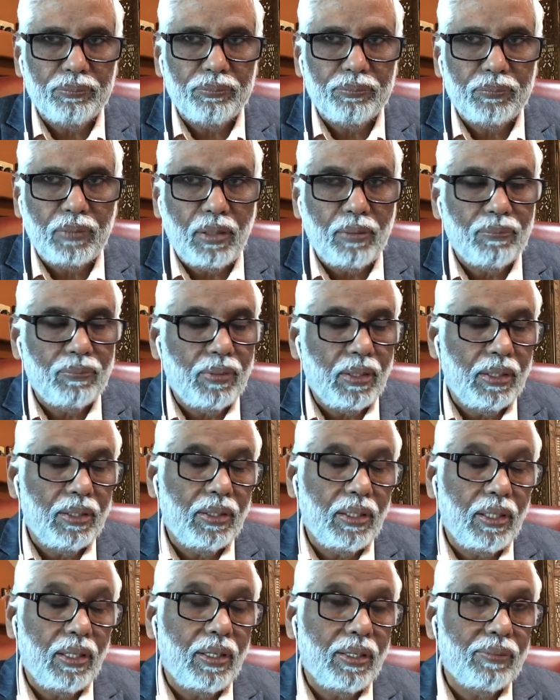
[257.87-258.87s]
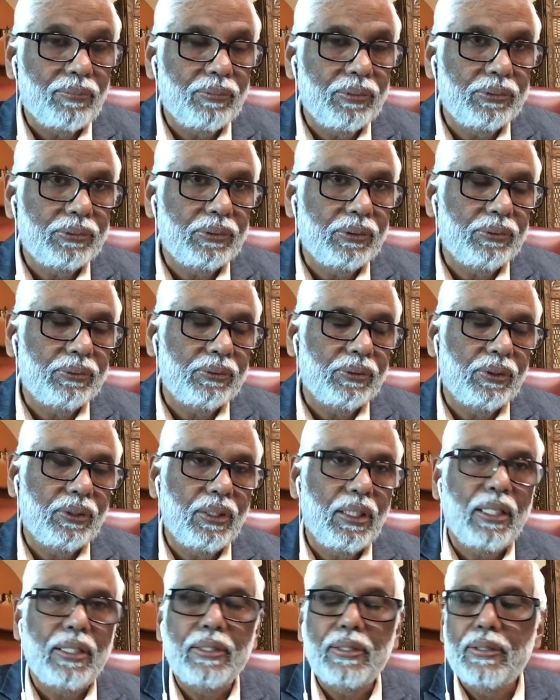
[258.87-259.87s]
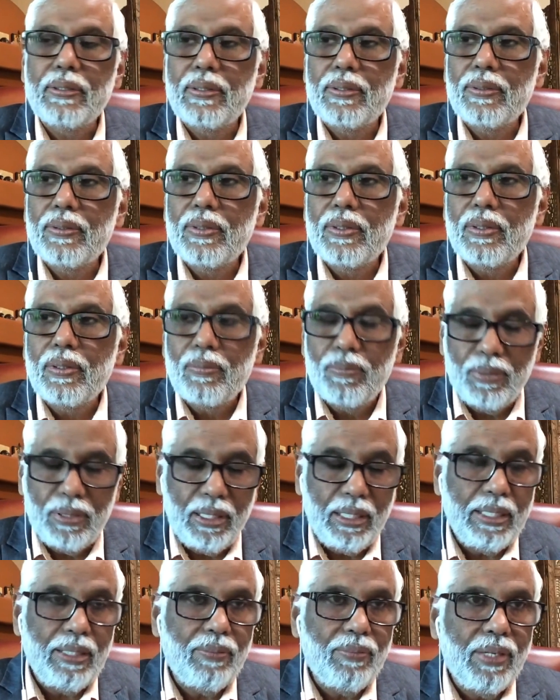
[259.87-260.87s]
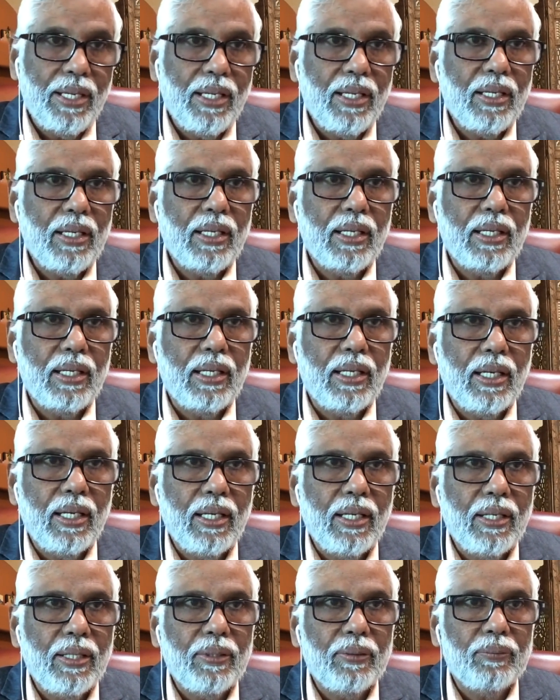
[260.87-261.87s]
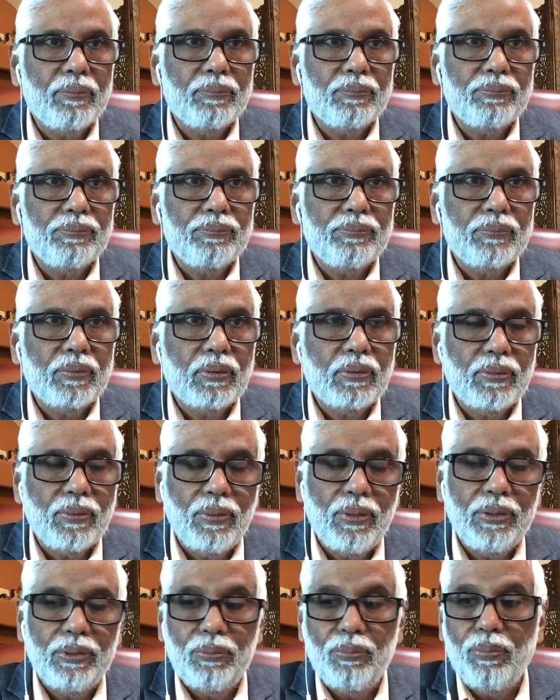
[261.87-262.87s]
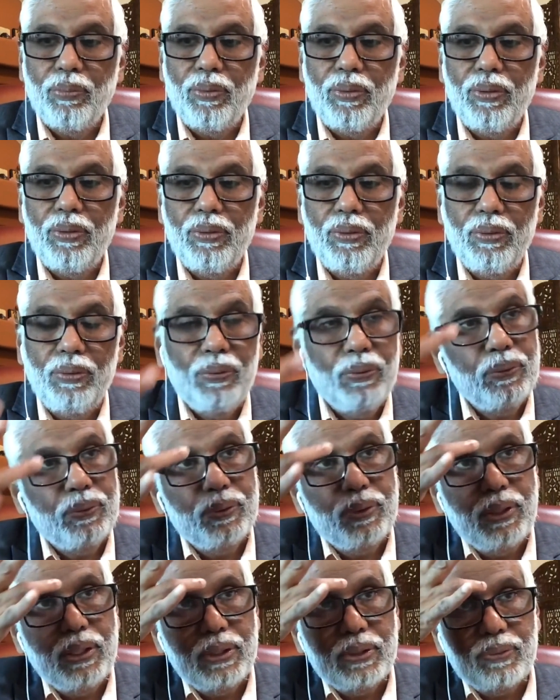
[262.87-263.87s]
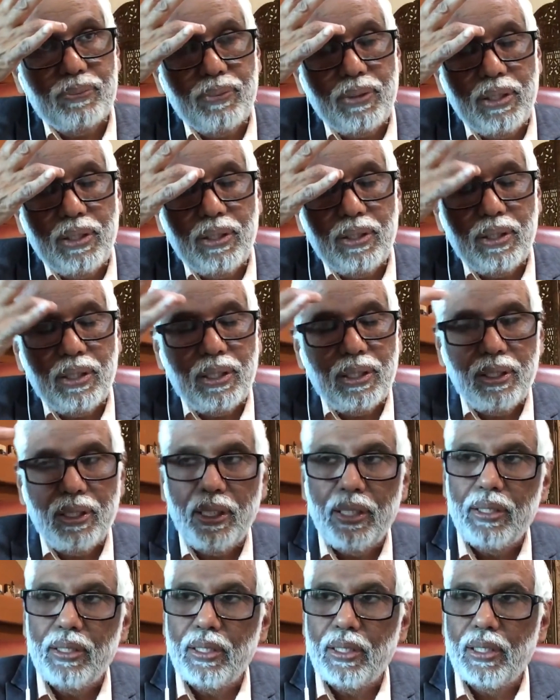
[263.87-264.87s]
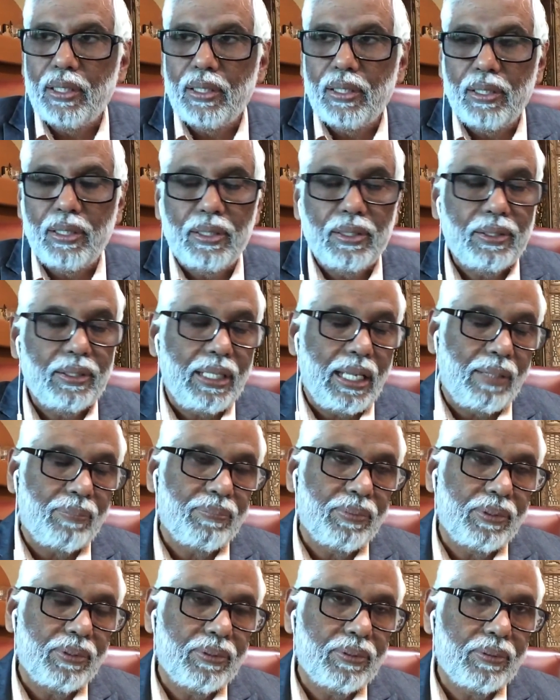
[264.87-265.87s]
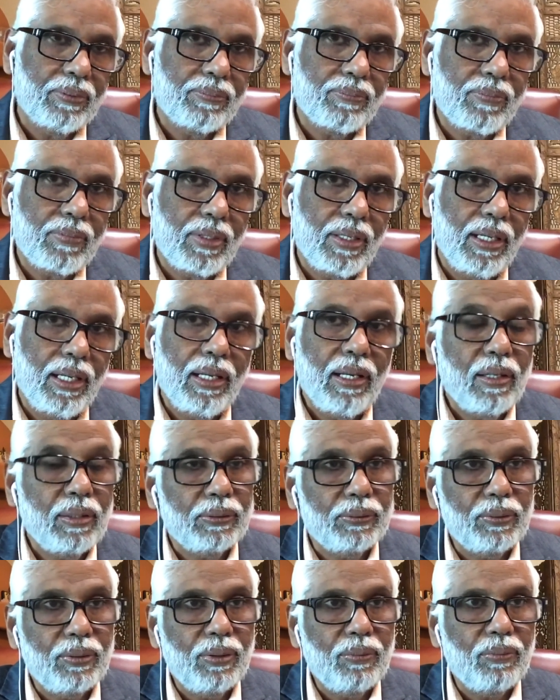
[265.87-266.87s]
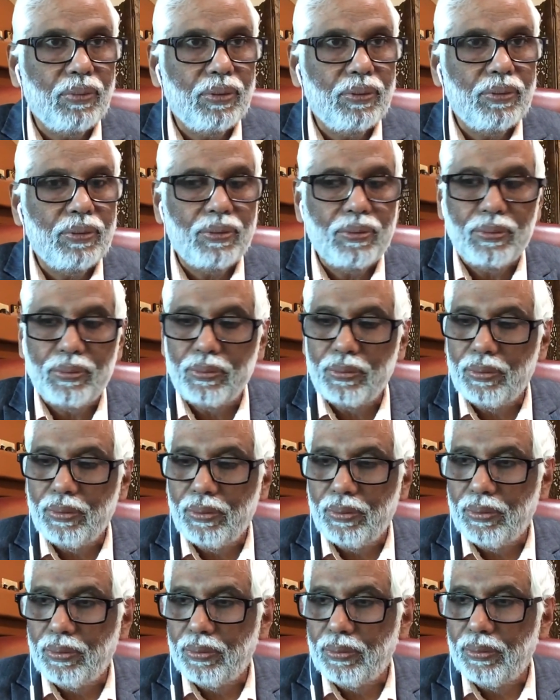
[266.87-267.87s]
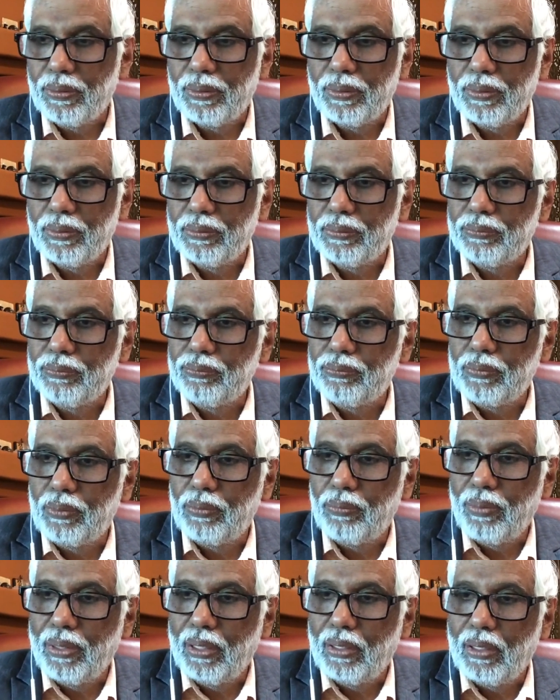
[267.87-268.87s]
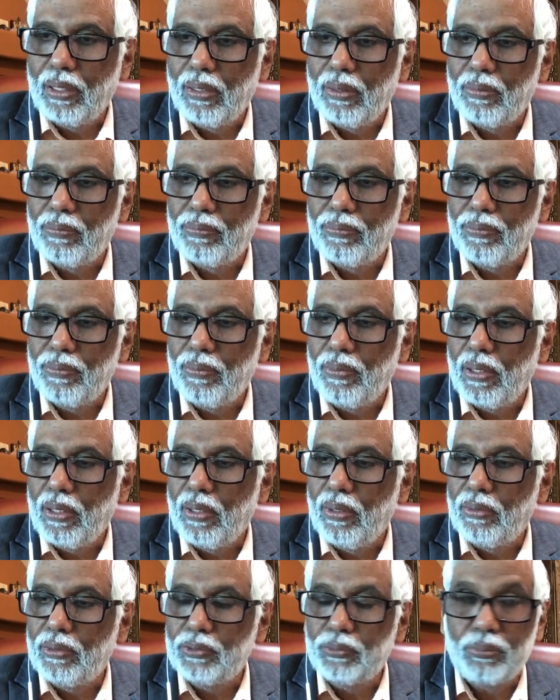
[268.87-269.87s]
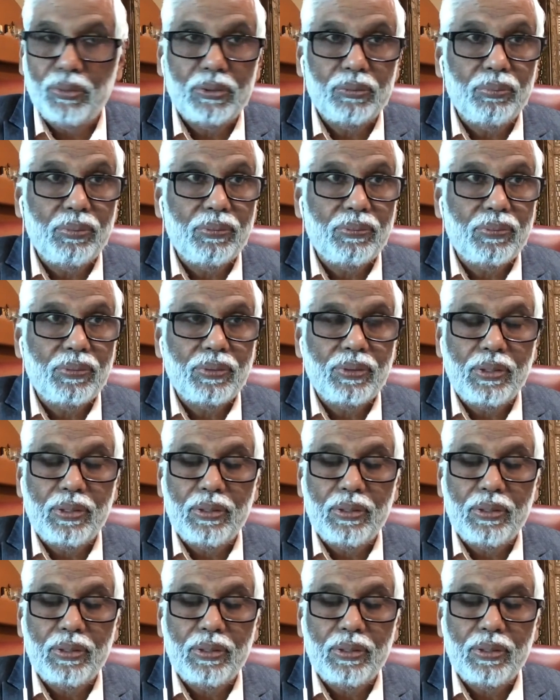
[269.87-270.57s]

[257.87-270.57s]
have done a lot of research on that. But anyway, so it's important to use this finger and then tap it. And also I want to make a few announcements before